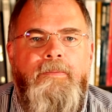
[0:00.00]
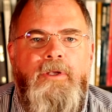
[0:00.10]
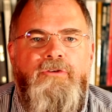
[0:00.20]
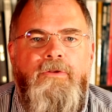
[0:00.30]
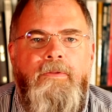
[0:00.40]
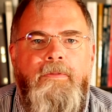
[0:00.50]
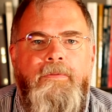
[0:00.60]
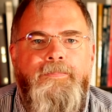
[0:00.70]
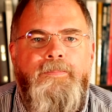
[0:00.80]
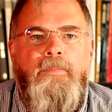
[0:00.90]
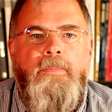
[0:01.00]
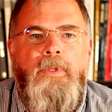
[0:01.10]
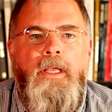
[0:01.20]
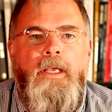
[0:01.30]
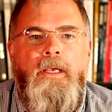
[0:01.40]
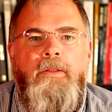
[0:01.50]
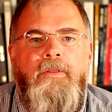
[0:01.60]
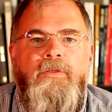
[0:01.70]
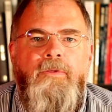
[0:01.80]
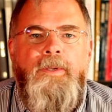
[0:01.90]
emissions.
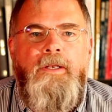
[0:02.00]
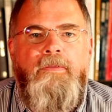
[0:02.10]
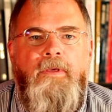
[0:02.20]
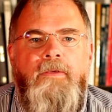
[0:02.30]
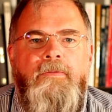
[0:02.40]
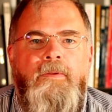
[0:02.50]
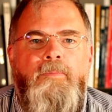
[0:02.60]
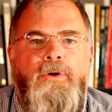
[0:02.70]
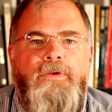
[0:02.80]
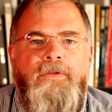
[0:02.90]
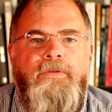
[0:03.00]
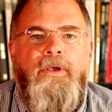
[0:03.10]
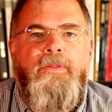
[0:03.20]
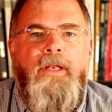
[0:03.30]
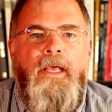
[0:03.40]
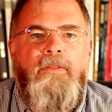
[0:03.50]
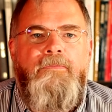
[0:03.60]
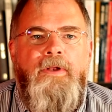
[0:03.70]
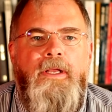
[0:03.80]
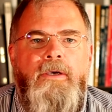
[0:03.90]
This will be discussed in more detail in the
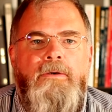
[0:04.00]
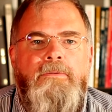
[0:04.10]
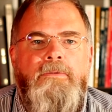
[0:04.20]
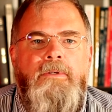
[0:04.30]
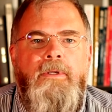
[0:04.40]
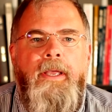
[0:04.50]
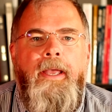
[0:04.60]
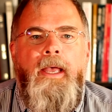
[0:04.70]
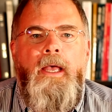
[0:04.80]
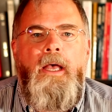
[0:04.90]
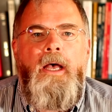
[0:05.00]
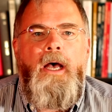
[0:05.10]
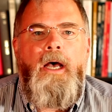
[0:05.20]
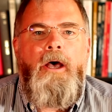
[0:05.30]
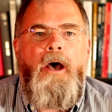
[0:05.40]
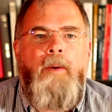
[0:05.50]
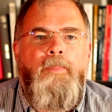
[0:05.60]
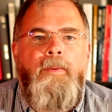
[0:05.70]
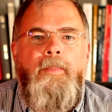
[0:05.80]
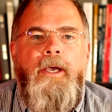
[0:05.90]
next video. A
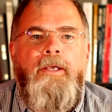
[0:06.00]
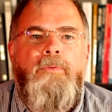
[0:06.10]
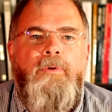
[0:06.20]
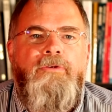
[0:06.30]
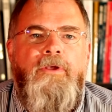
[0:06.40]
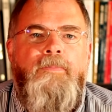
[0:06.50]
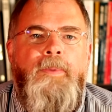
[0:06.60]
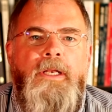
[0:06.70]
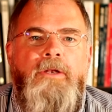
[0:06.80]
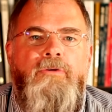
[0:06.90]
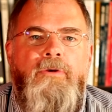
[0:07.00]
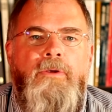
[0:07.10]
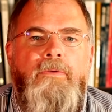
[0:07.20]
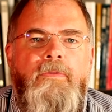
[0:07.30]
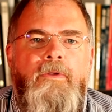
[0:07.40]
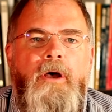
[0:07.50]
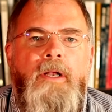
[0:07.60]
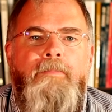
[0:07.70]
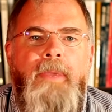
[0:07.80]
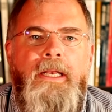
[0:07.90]
compromise which has been introduced
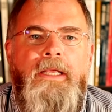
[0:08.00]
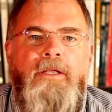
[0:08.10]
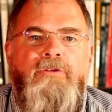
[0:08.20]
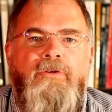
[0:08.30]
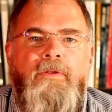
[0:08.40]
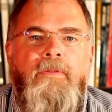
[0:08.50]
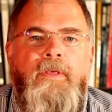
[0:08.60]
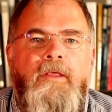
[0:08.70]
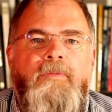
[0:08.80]
on many engines has